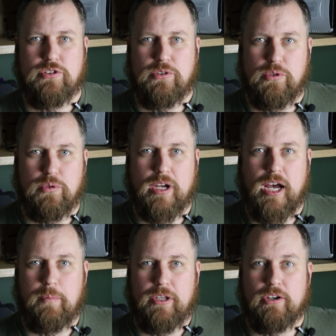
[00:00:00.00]
to
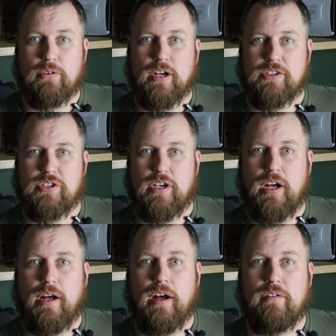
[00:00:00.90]
guide me in a direction
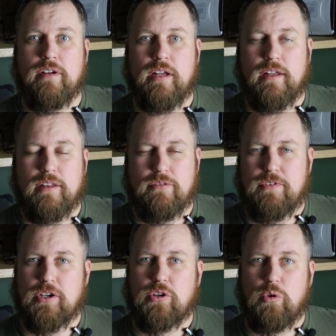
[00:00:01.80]
of the
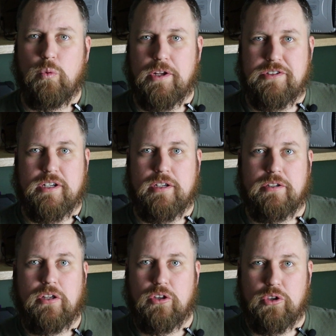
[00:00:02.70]
vehicle wasn't
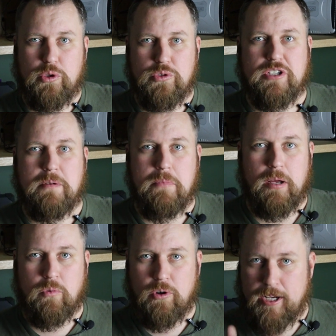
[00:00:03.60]
losing
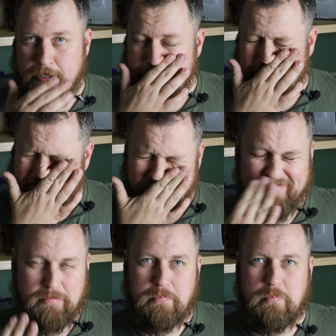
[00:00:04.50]
memory,
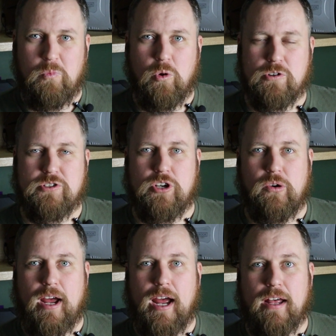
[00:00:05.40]
more
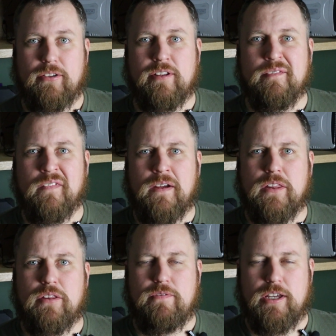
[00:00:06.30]
so as
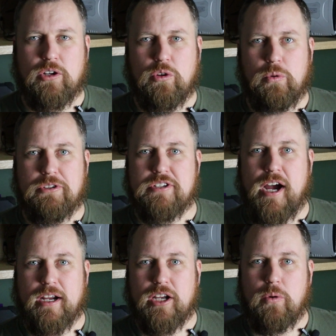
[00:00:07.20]
the vehicle was
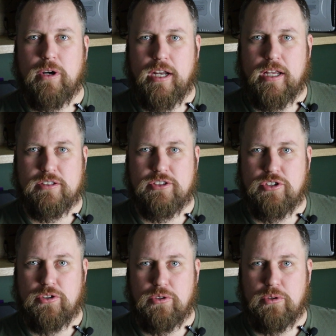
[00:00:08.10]
not going
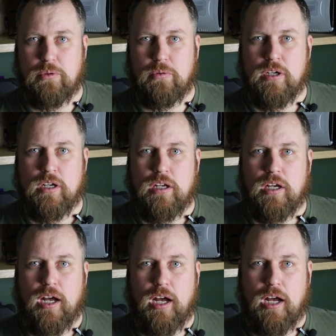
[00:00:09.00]
into
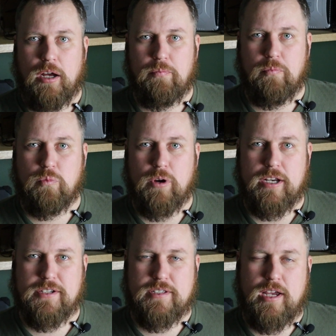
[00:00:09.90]
um,
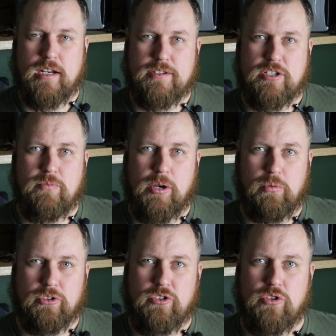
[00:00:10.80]
ready status to be
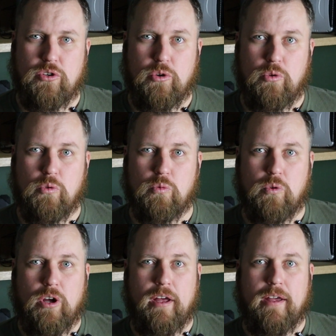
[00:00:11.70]
able to
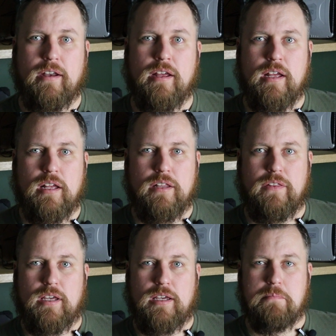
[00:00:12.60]
run
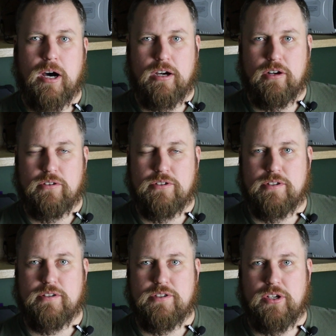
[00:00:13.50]
the
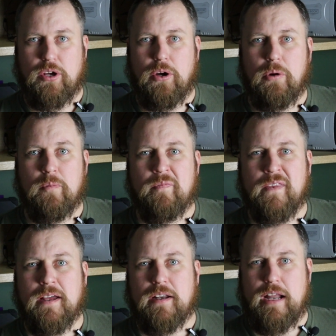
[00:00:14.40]
monitors. So
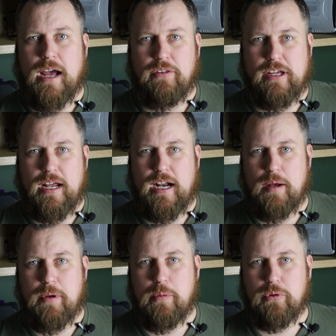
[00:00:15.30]
now that
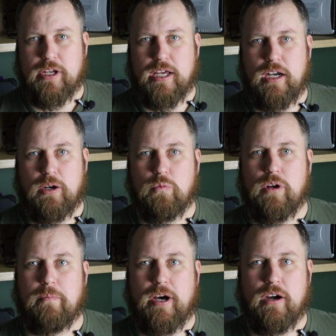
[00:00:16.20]
I'm able to get in and
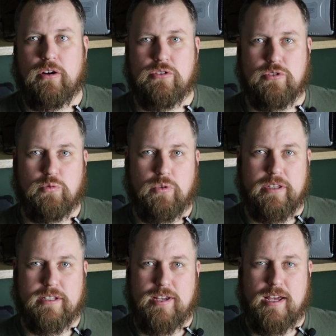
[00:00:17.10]
run monitors or
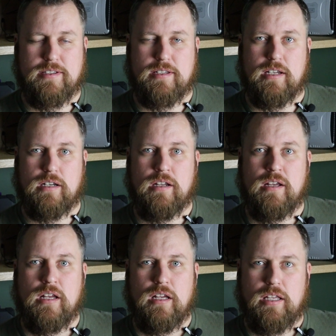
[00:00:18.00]
run the testing,
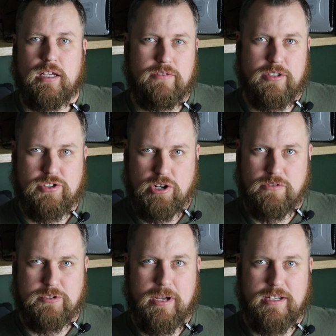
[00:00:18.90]
even the
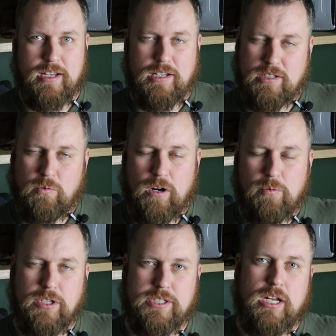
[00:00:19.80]
service bay testing where I
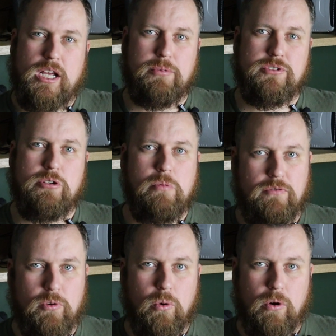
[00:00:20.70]
wasn't able to
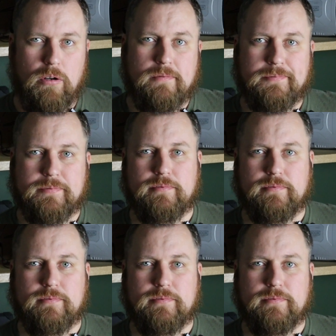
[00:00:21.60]
before,